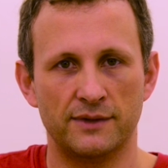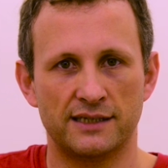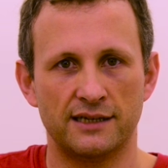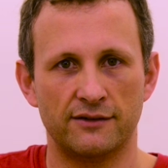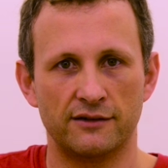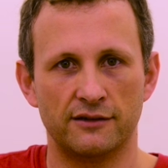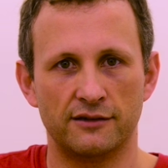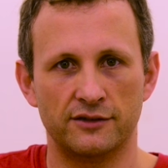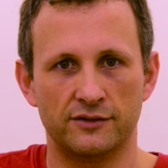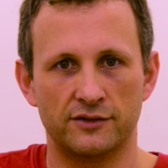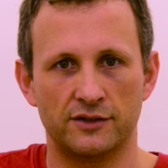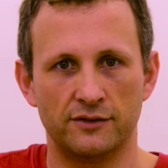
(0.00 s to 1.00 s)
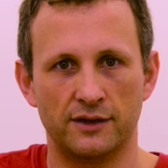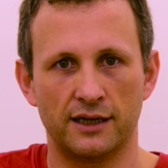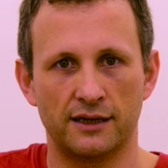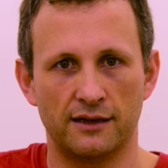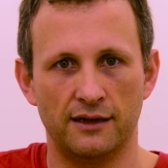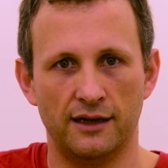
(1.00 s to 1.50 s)
material you're
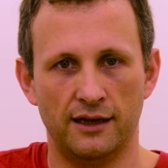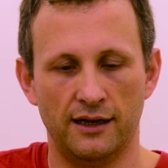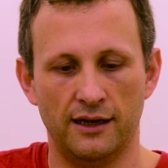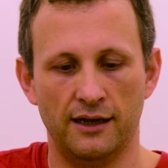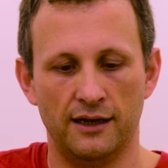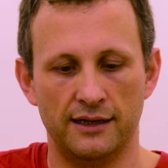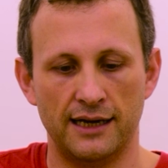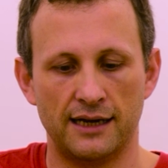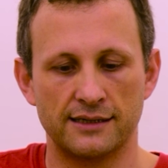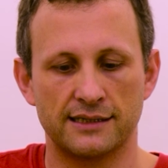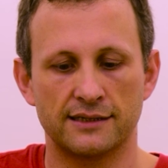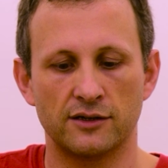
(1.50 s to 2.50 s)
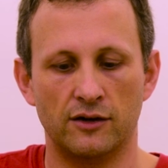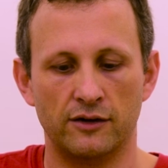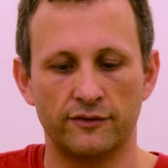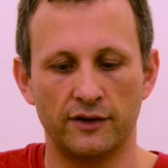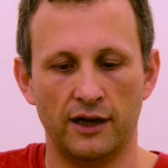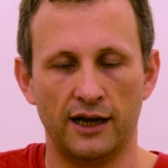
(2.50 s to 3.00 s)
doing analysis
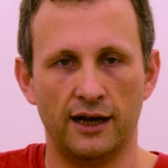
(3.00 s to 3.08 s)
of